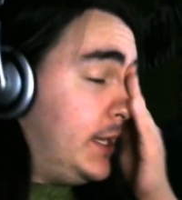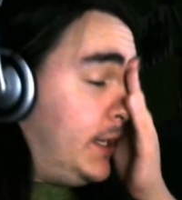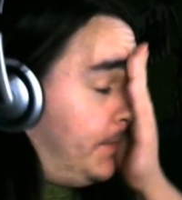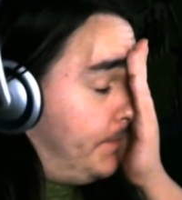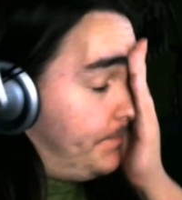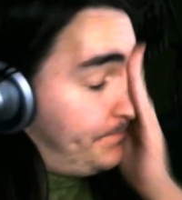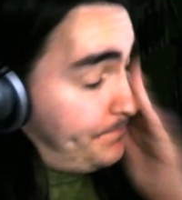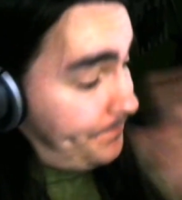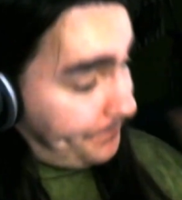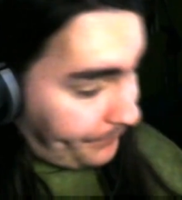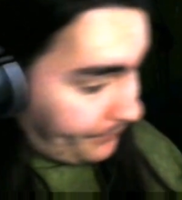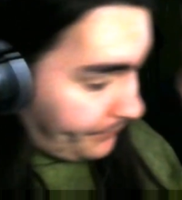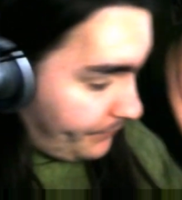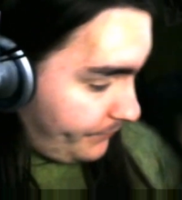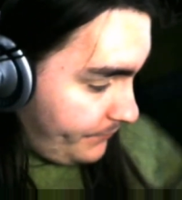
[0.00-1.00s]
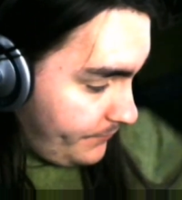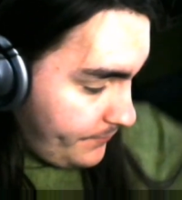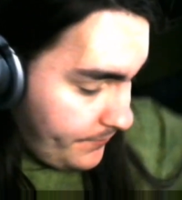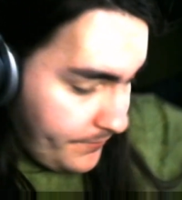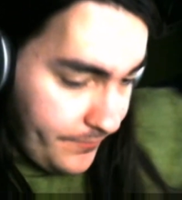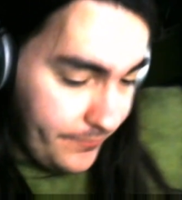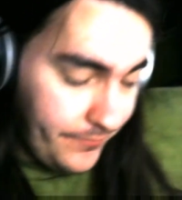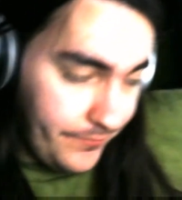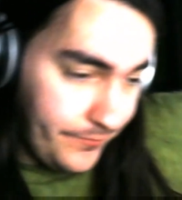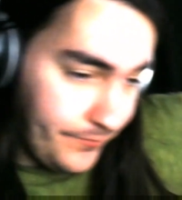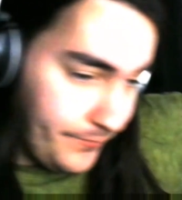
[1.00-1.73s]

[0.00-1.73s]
[no speech]